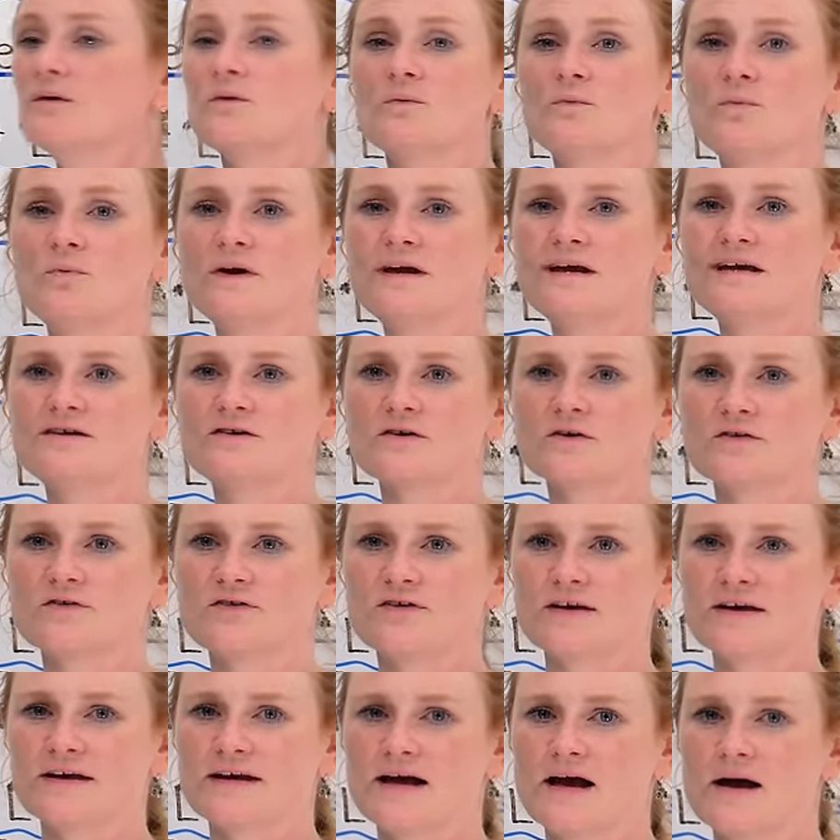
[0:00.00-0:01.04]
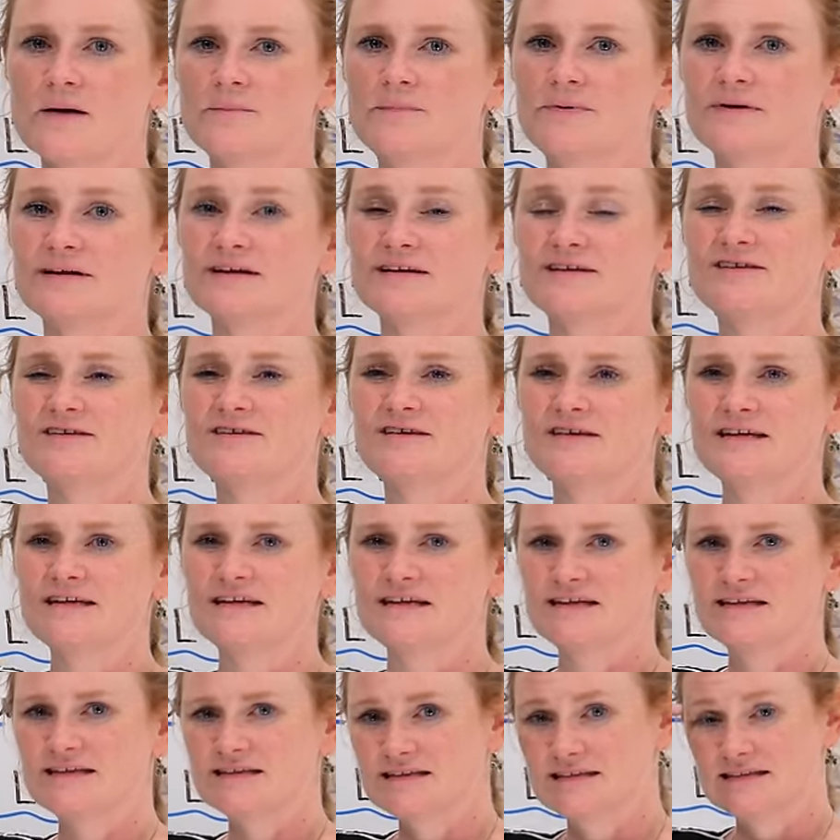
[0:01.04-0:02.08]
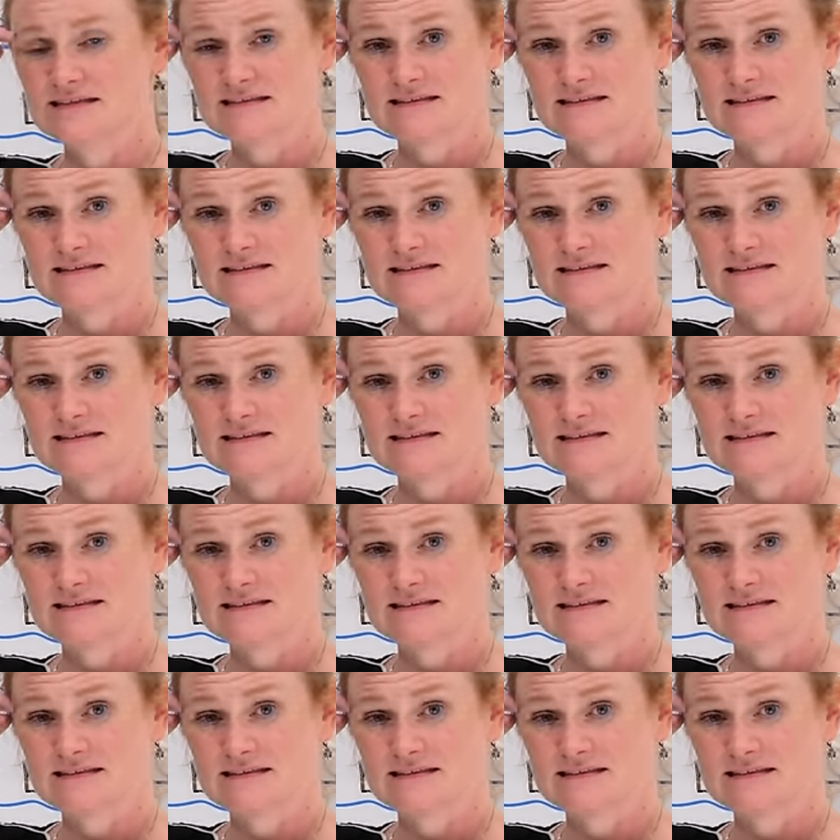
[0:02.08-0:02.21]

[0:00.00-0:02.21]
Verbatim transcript: we don't say ability